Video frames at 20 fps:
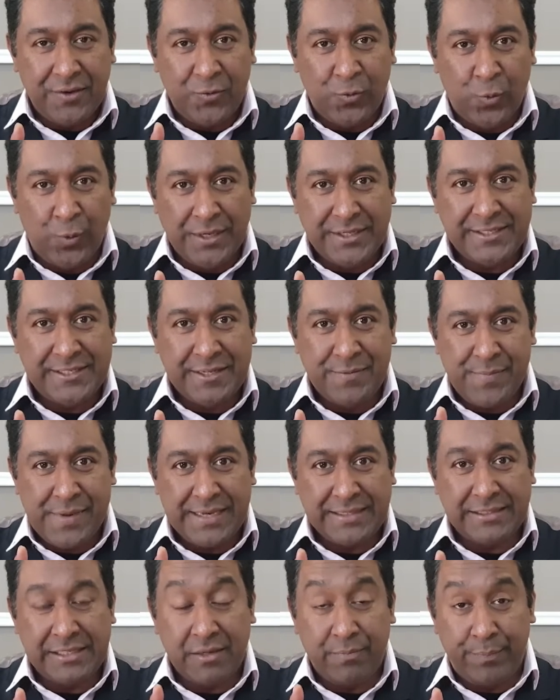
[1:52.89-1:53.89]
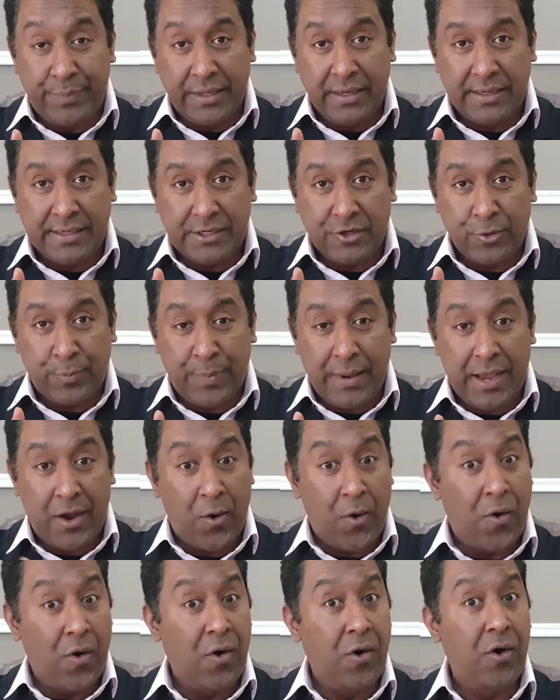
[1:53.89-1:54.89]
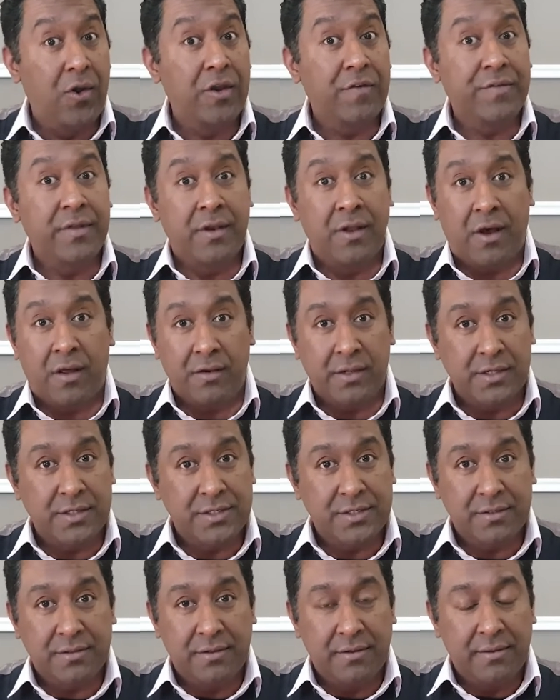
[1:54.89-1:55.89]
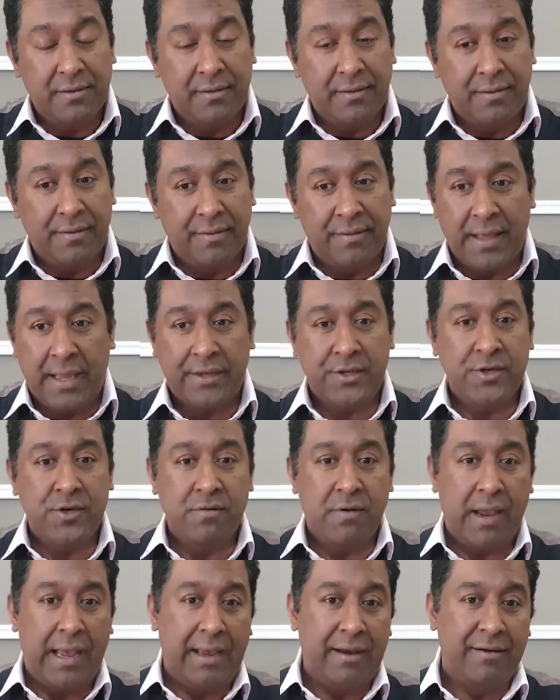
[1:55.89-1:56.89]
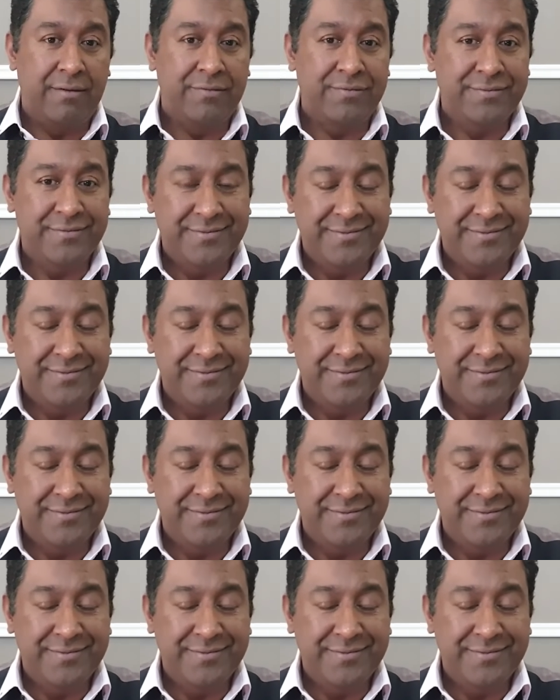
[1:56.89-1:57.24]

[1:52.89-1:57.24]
Wisdom is the ability to apply all of the knowledge that you have.